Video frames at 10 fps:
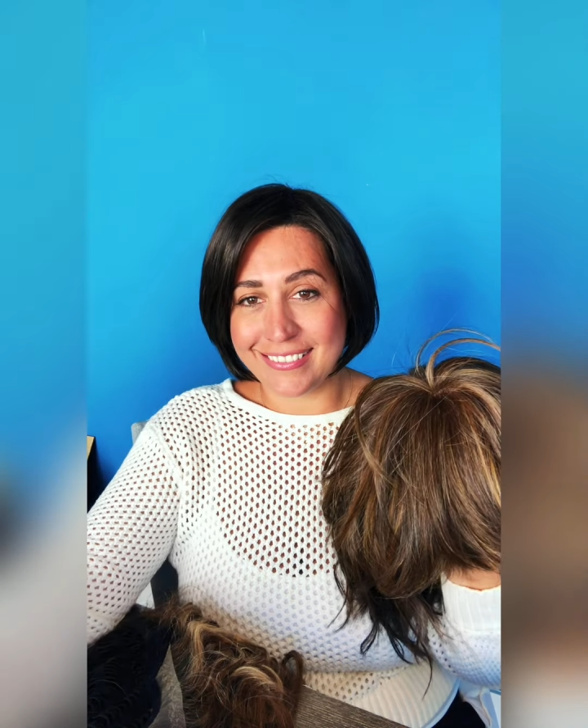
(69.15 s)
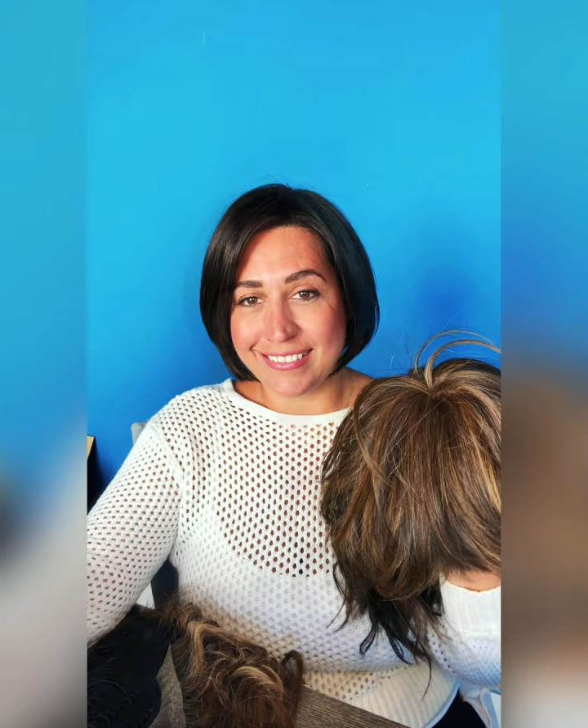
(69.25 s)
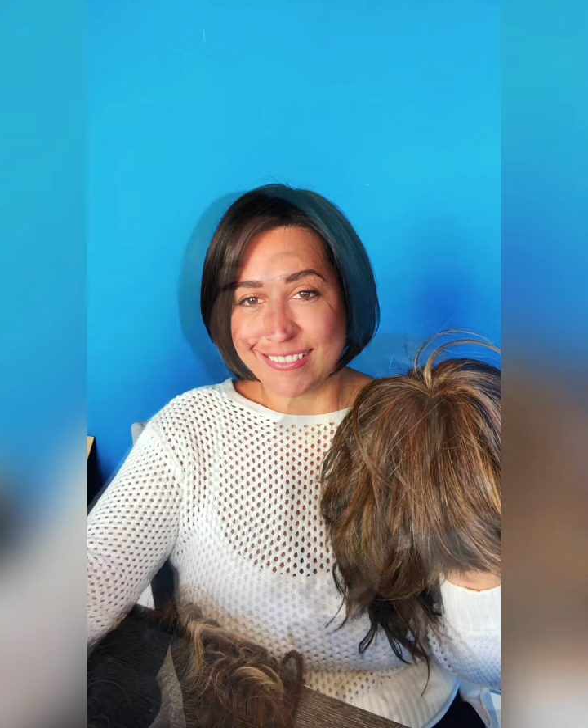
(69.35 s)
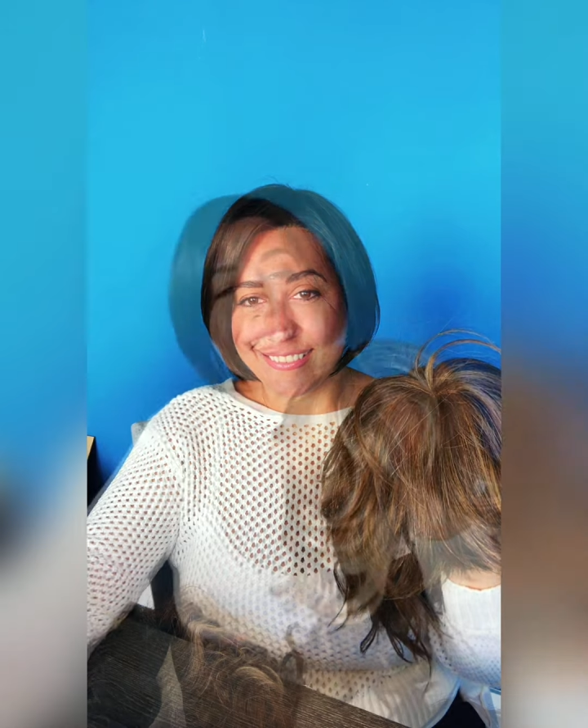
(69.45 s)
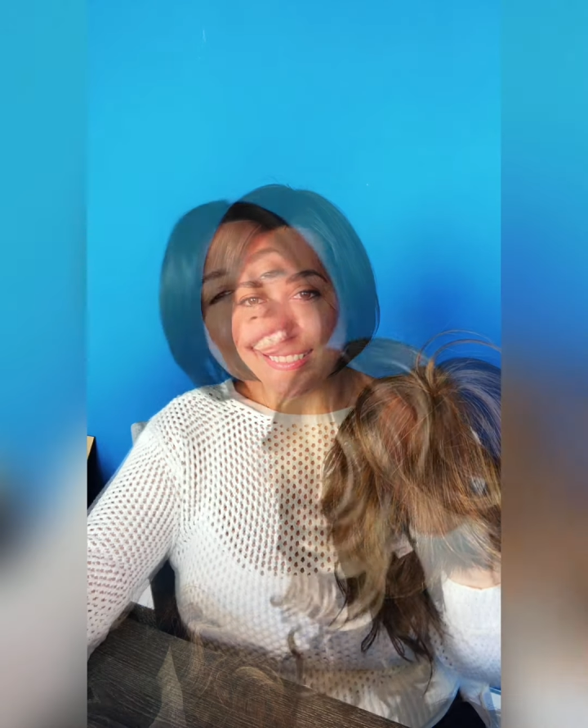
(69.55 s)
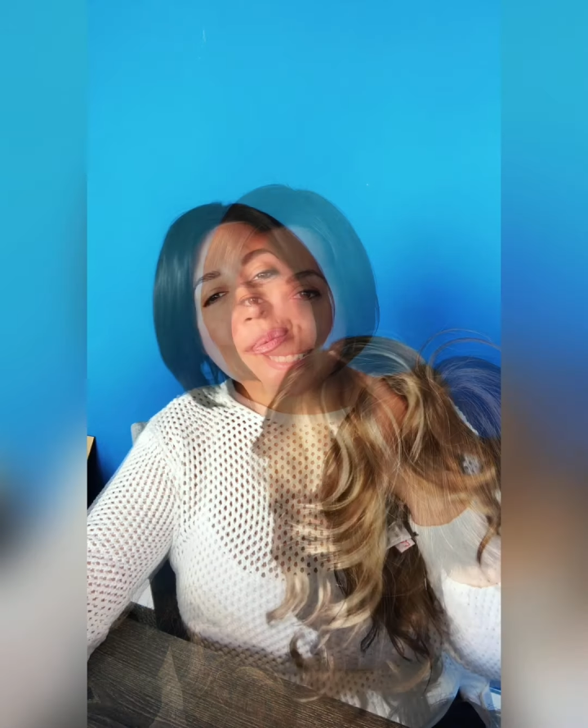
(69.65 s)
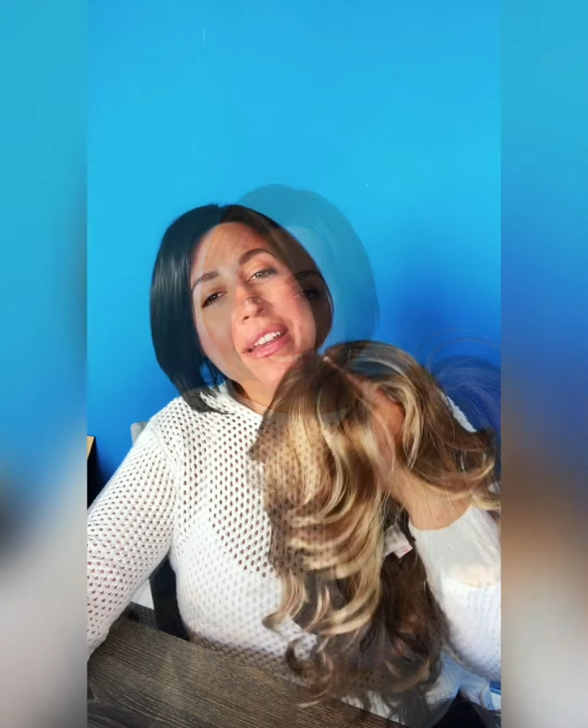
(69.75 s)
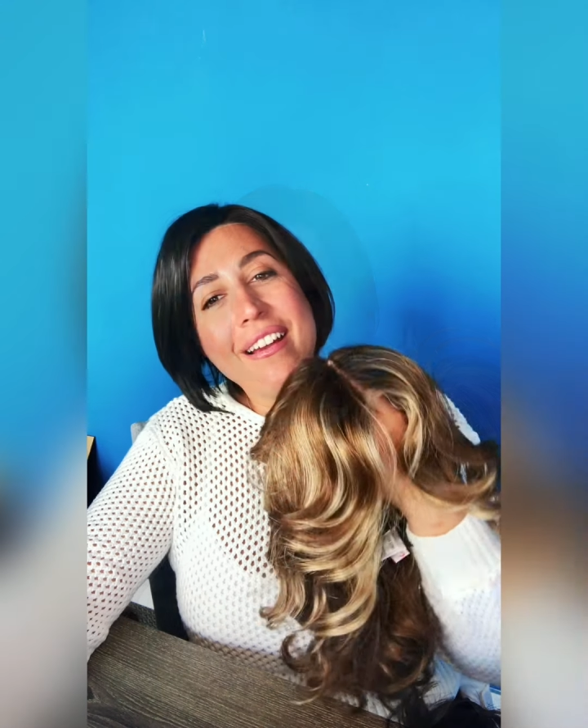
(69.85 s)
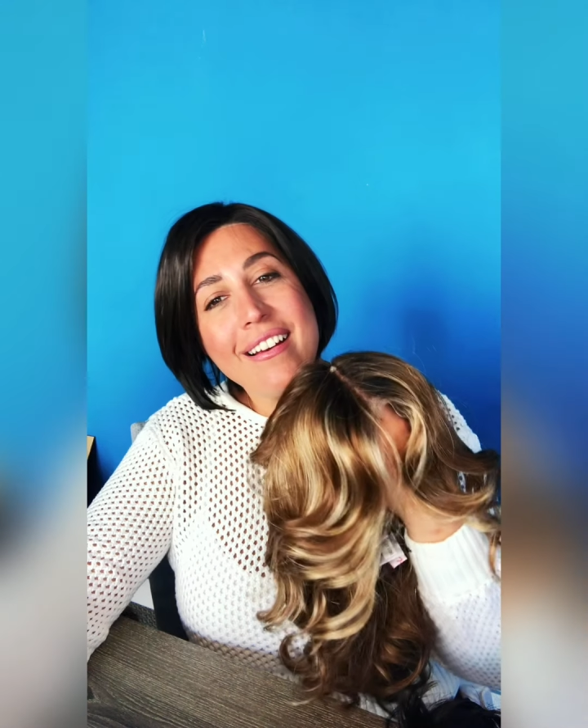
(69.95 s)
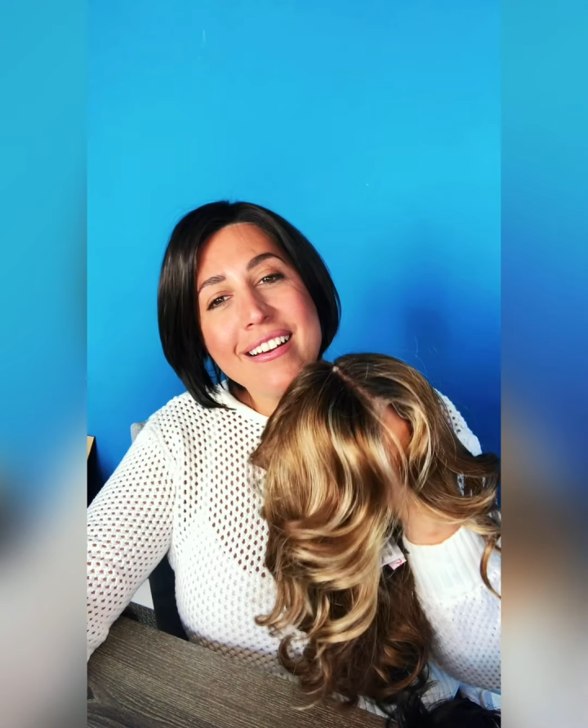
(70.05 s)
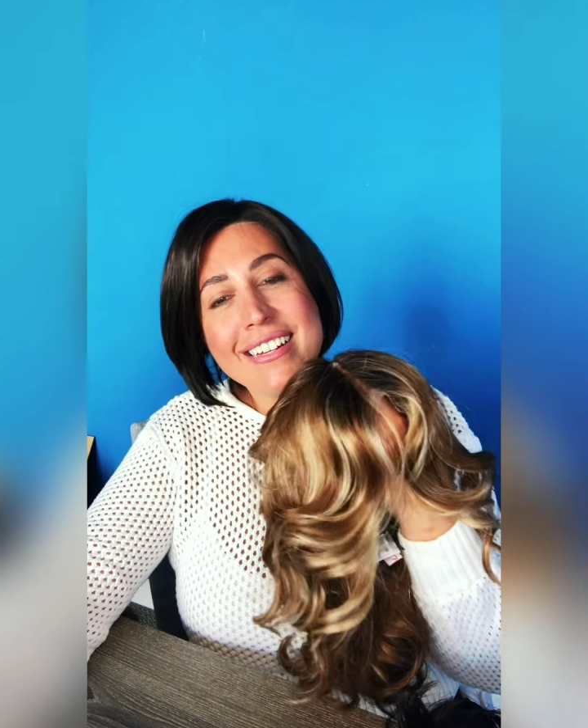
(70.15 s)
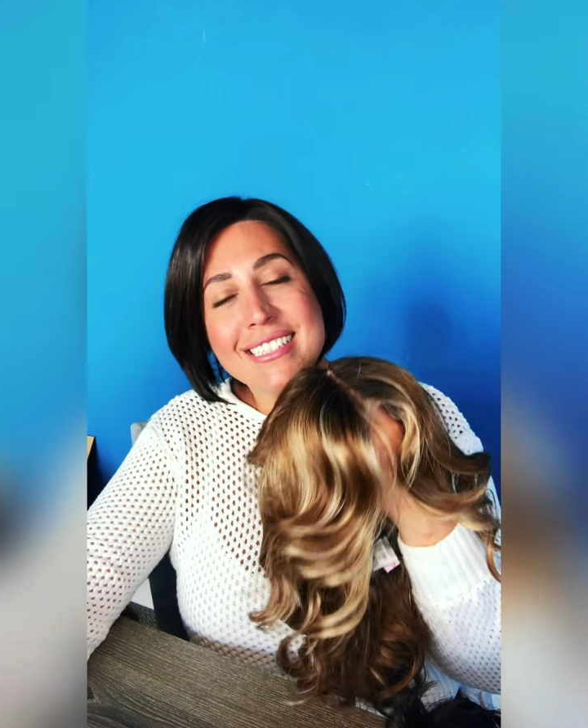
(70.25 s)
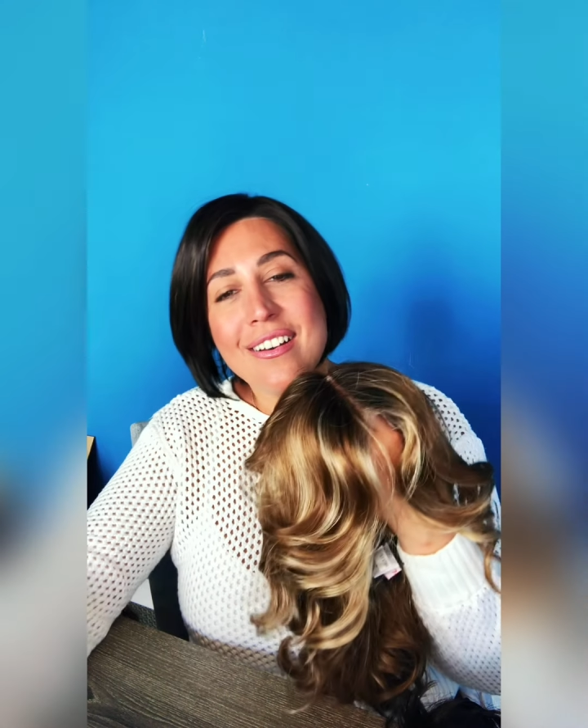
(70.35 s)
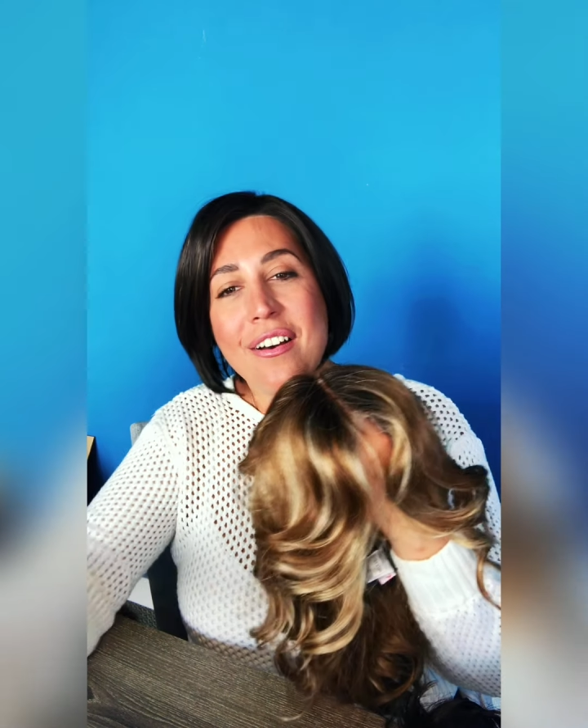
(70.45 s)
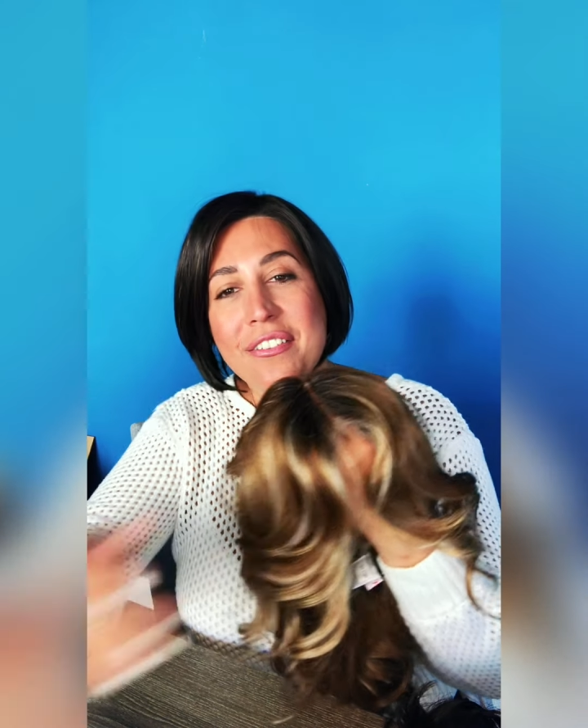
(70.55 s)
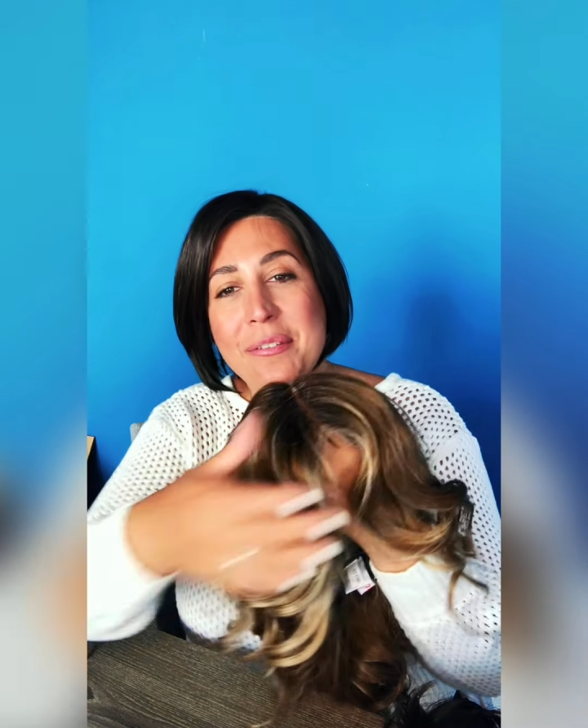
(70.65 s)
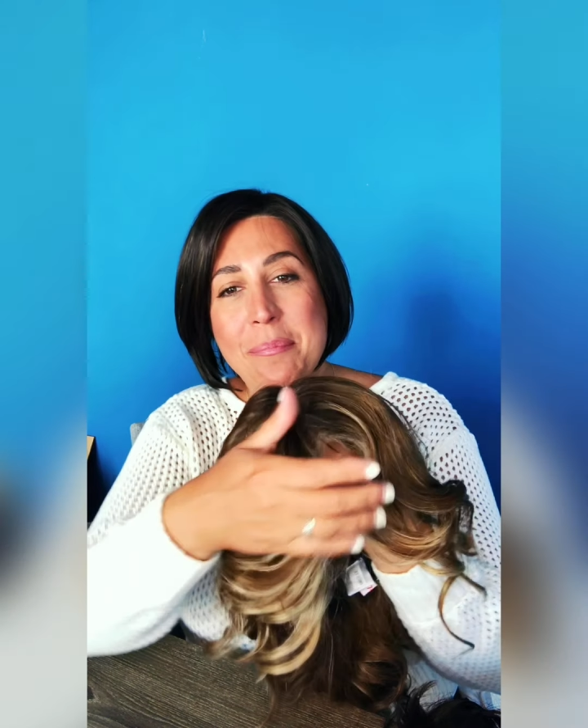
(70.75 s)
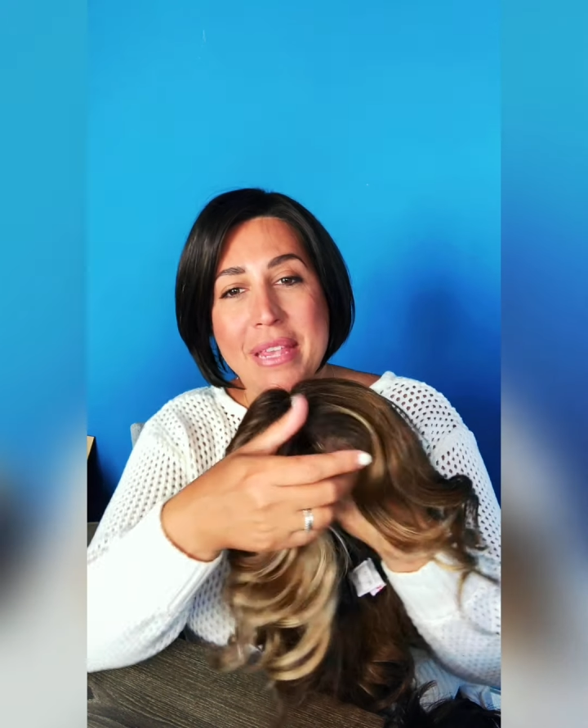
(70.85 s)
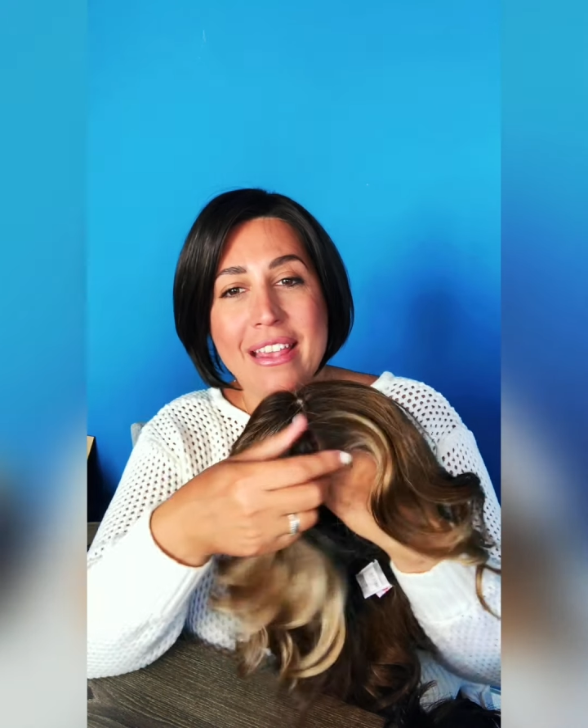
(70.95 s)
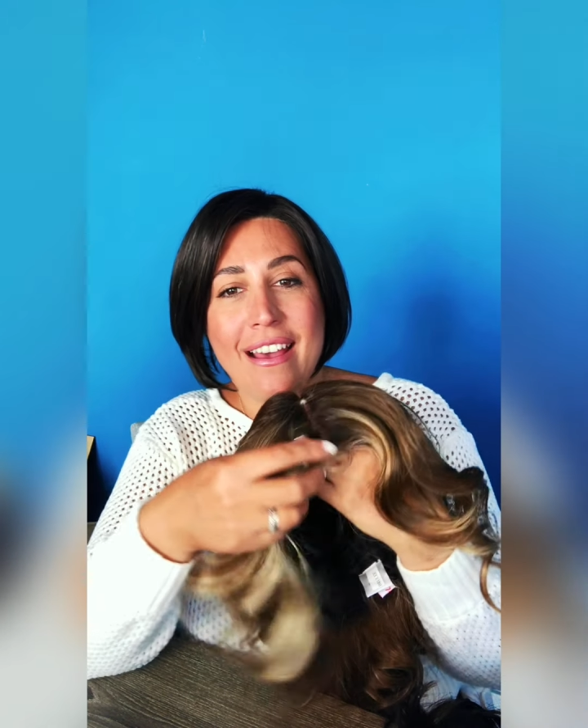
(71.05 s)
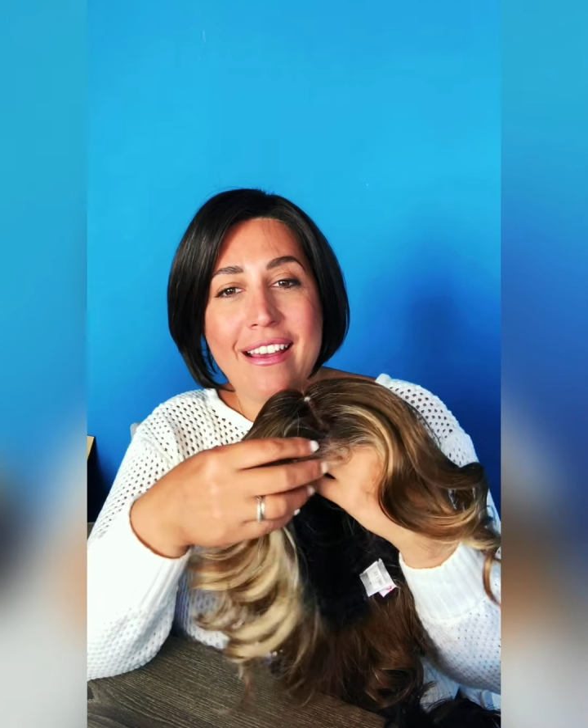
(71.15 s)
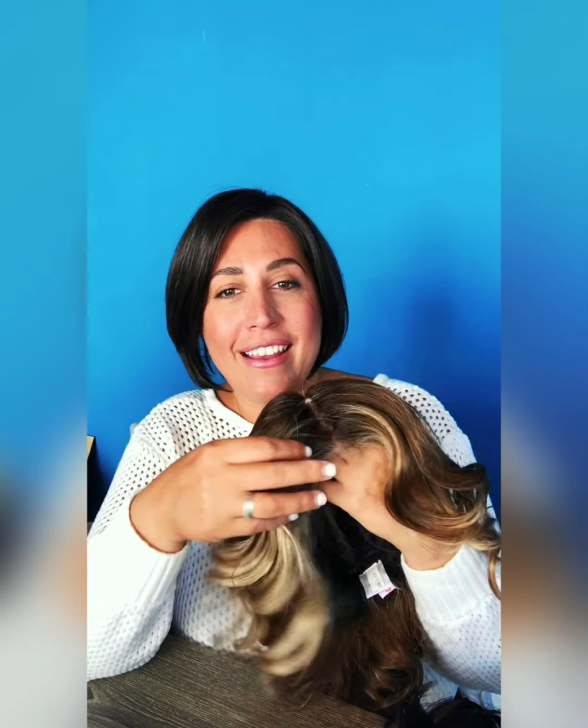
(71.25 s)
This sweetheart is called the Mia.